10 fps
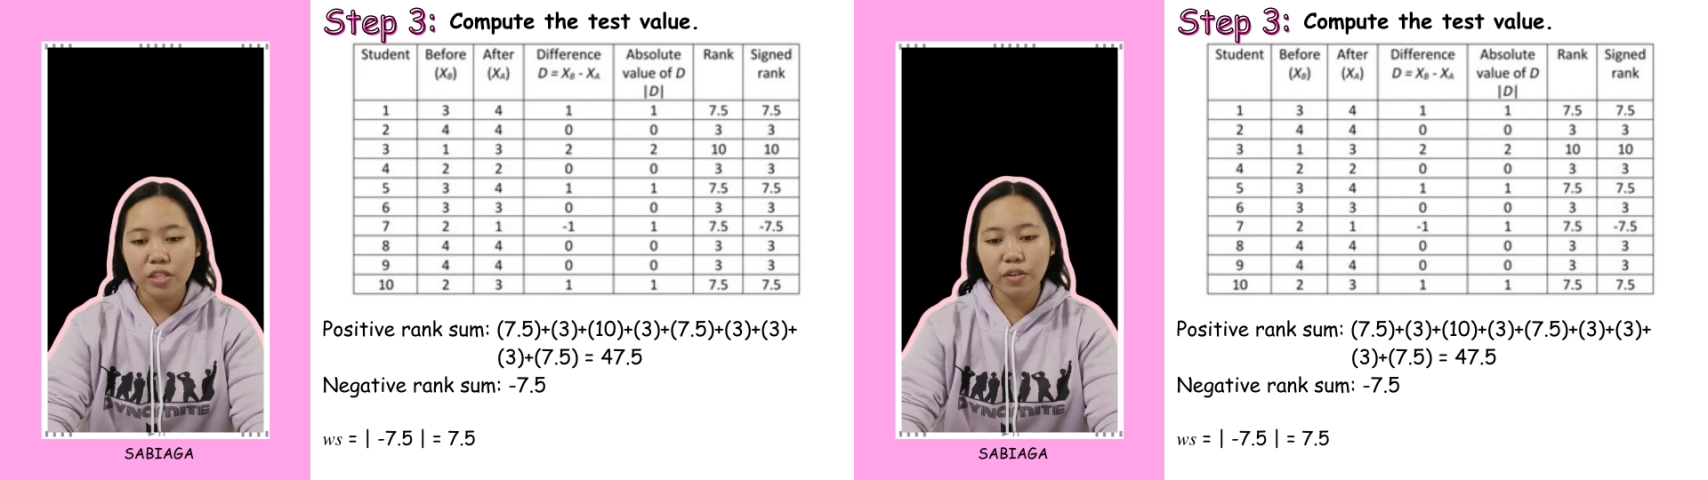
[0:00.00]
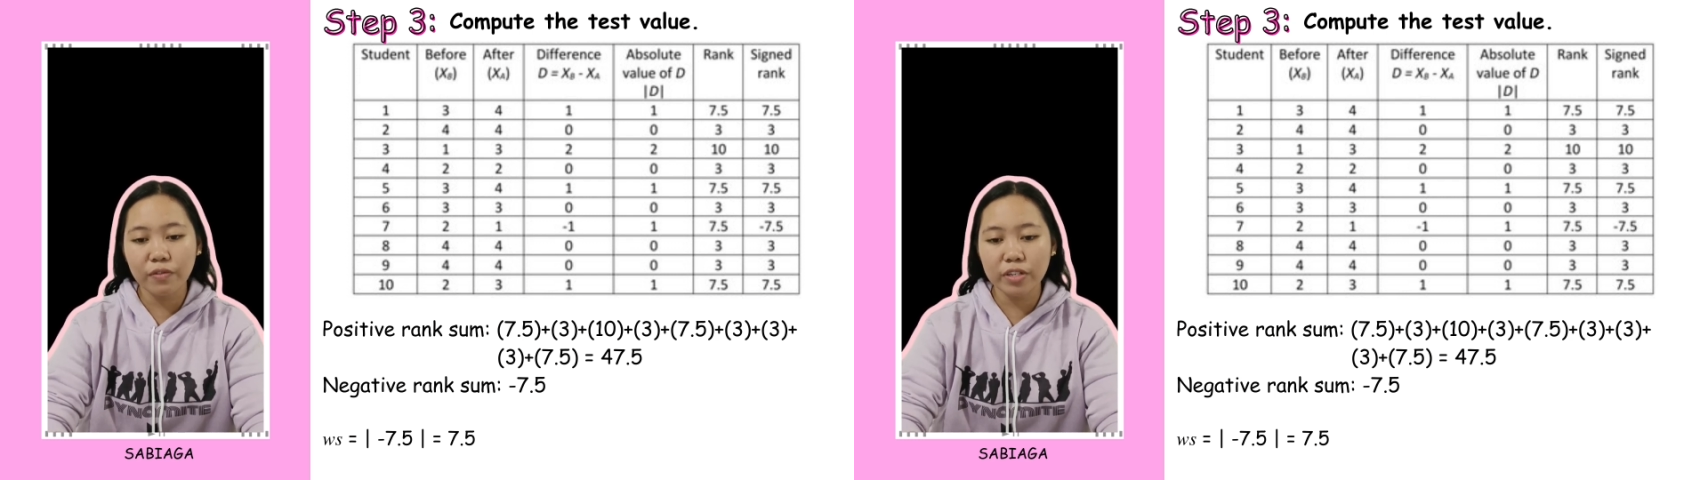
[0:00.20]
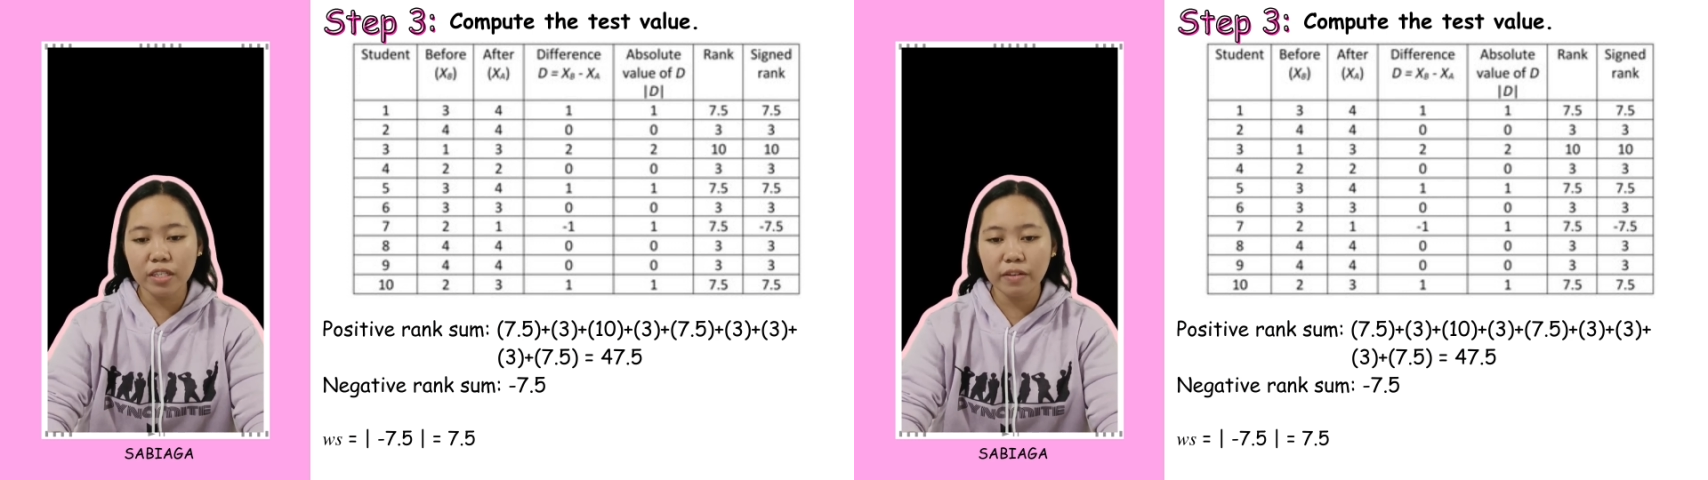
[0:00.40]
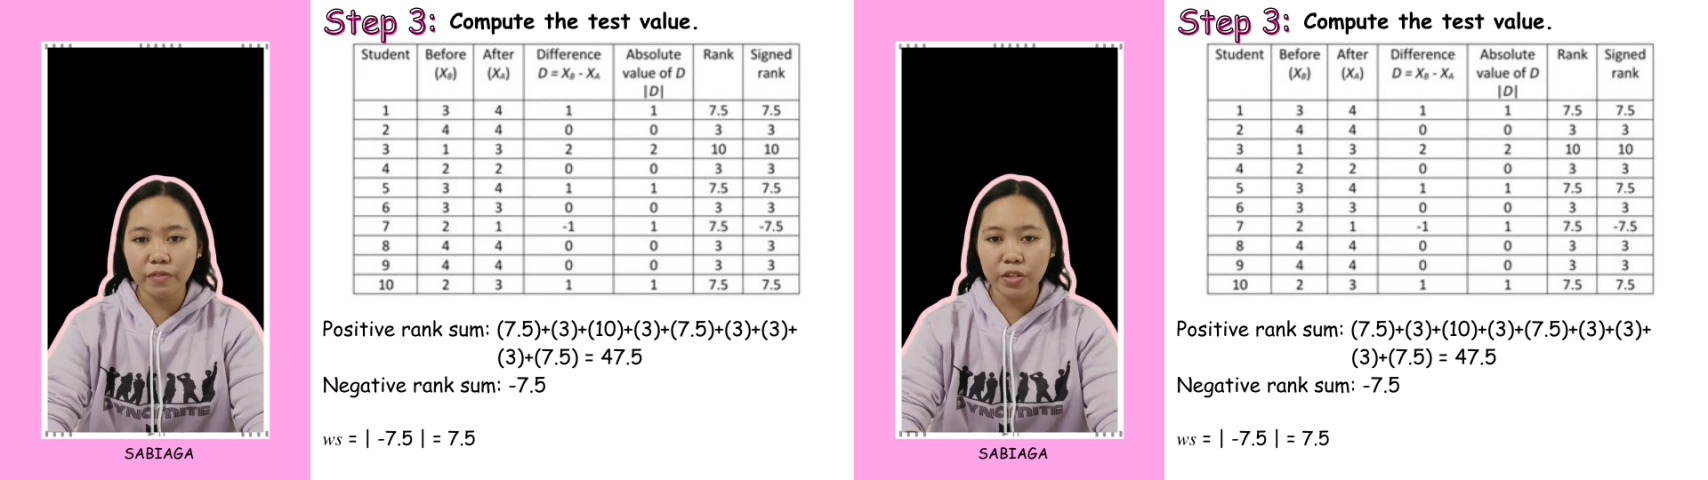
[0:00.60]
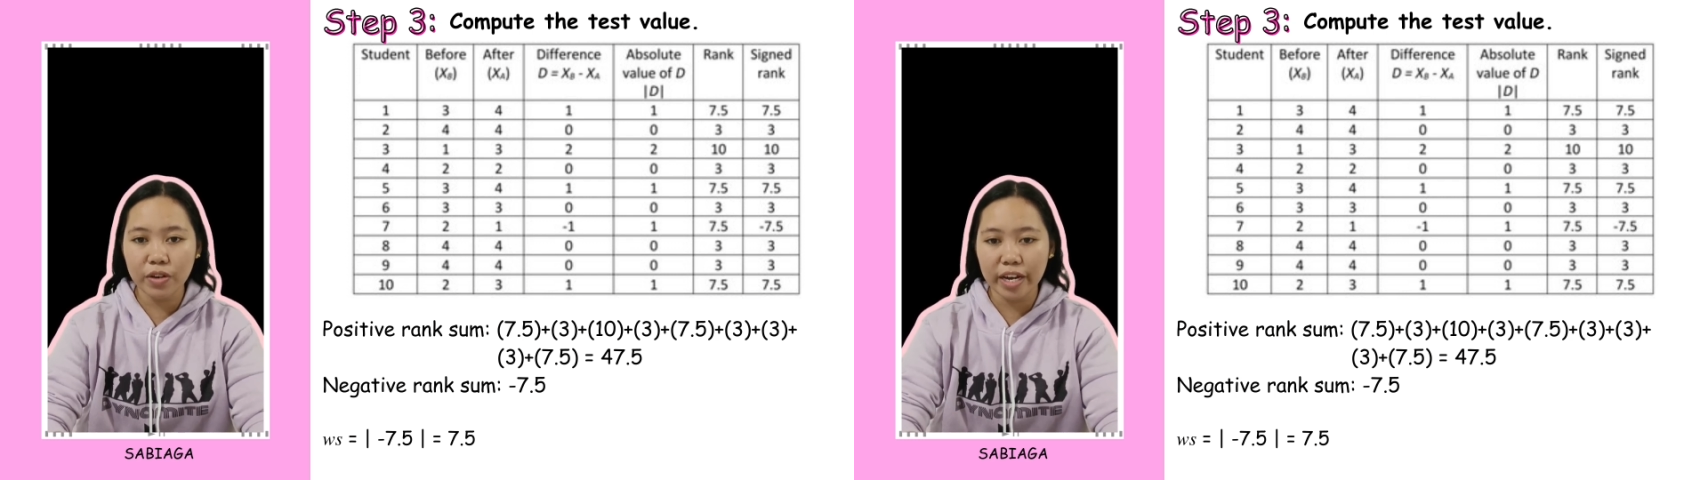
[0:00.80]
So for the
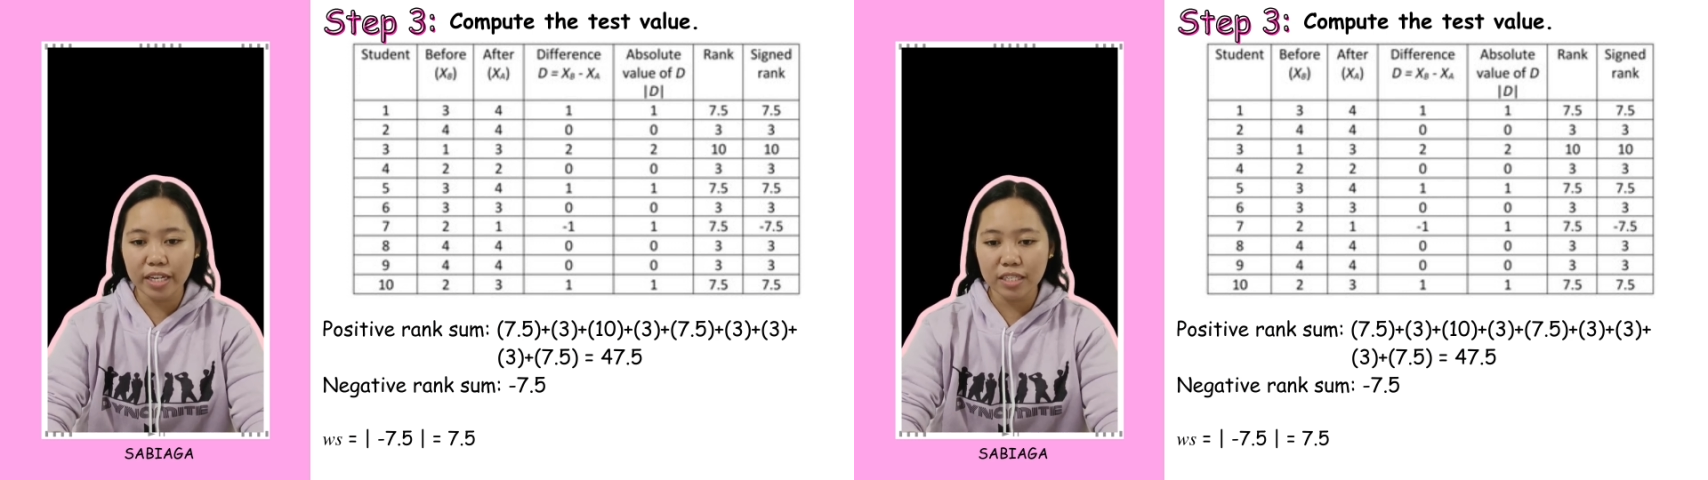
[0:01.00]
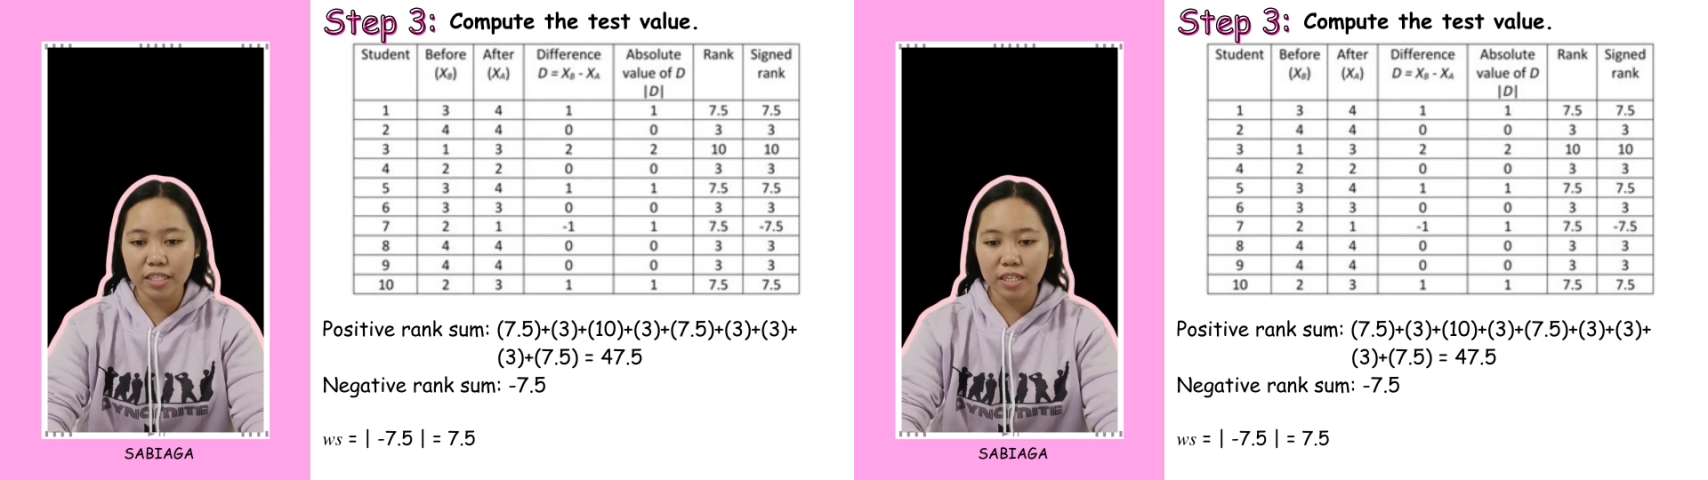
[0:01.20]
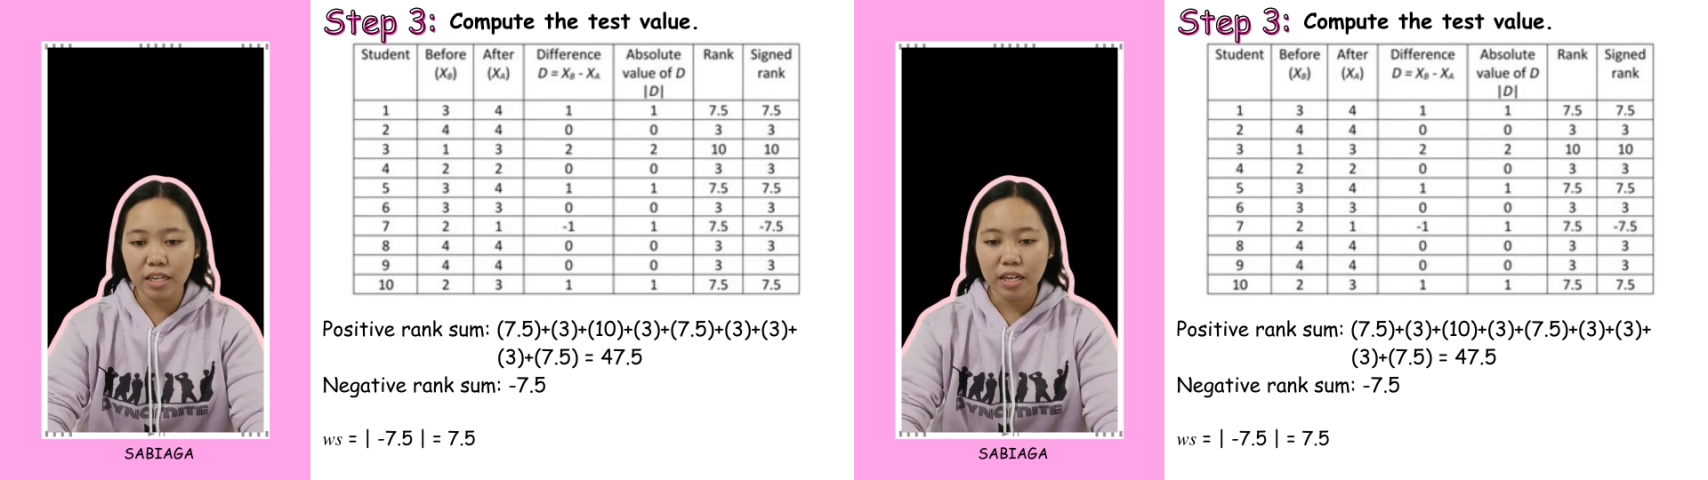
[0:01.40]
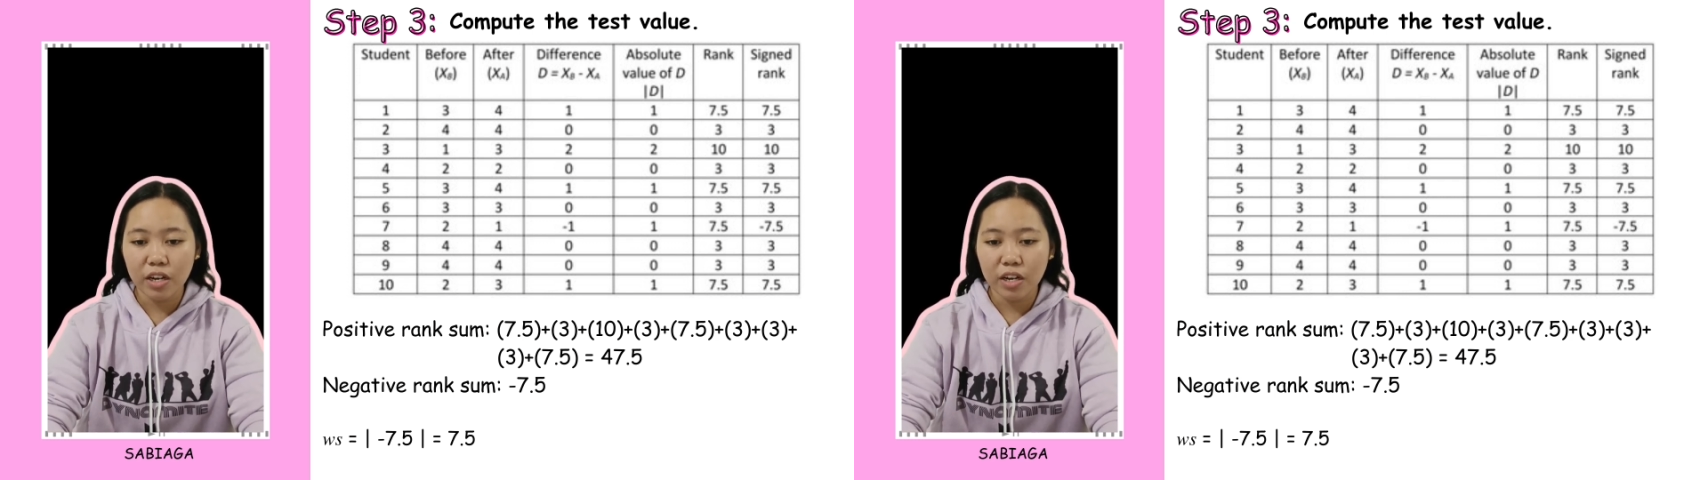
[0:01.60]
WS,